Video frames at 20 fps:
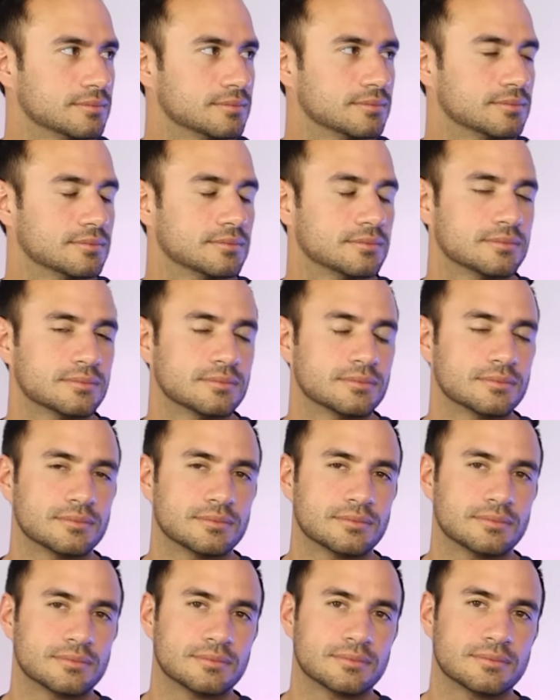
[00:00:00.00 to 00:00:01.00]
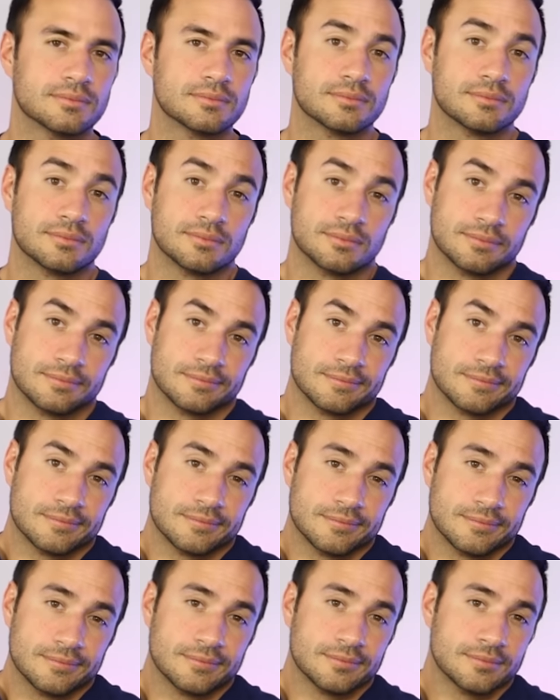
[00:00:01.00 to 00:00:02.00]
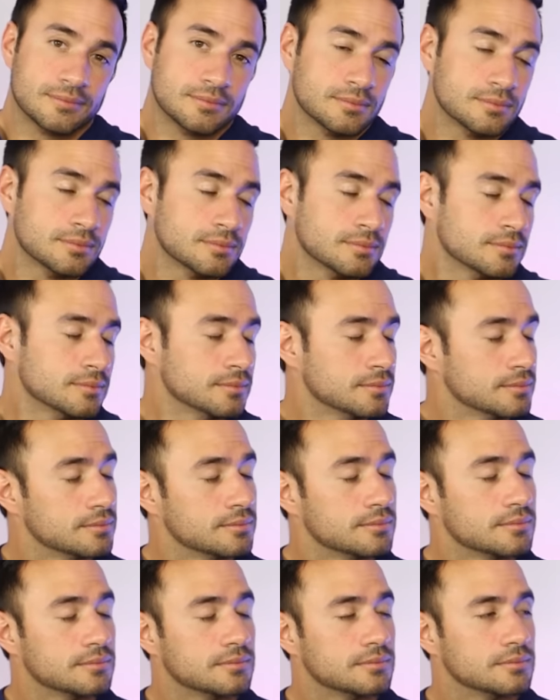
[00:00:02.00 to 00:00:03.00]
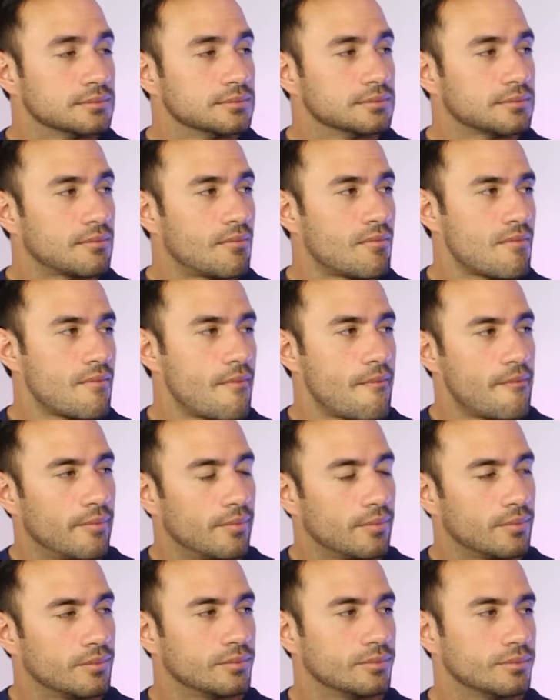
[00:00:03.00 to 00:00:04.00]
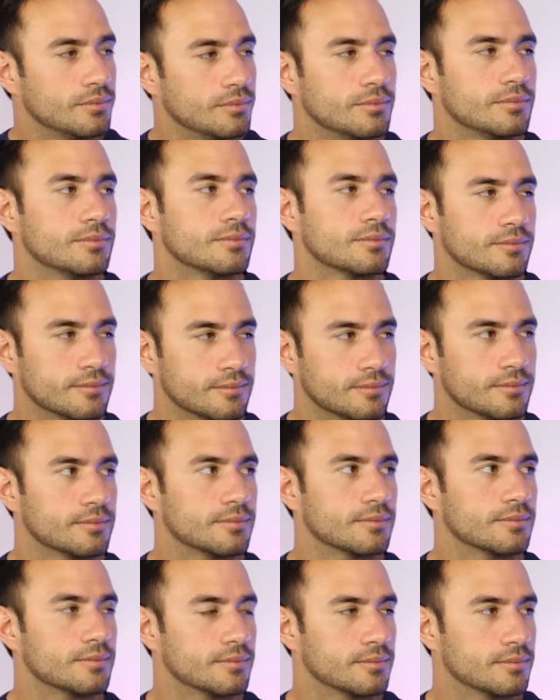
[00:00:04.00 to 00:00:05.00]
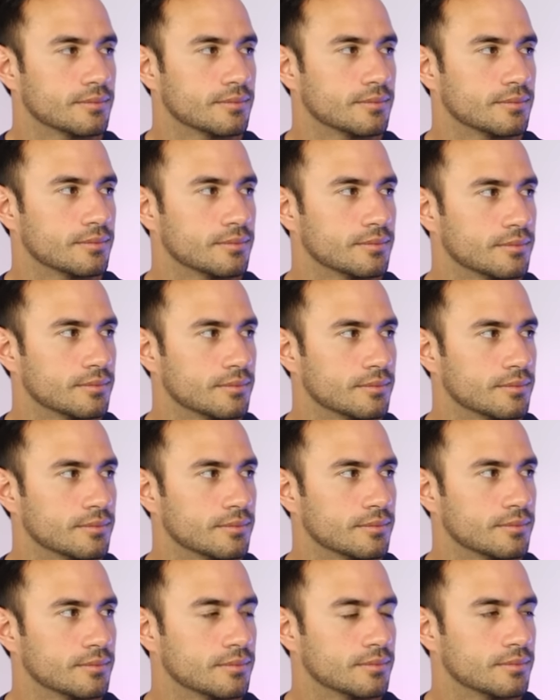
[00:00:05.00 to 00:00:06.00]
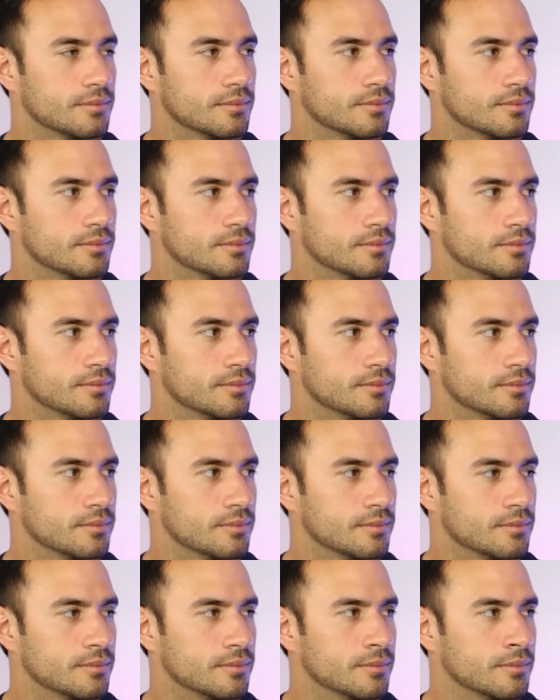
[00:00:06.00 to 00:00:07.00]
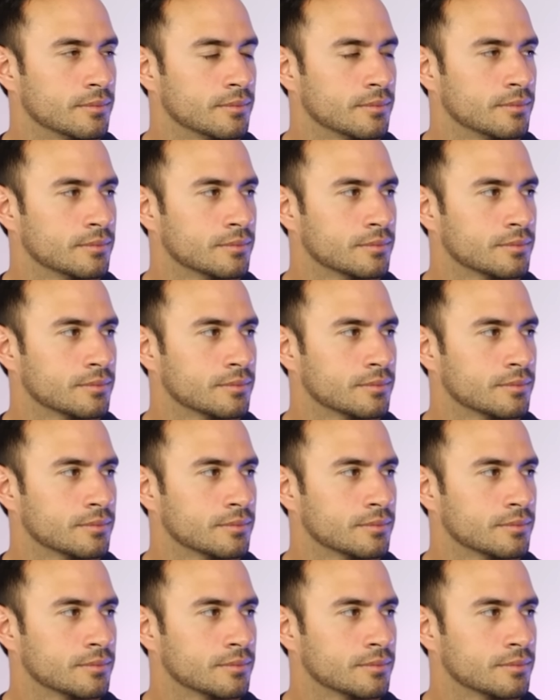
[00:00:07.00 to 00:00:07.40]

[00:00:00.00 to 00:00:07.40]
(not speaking)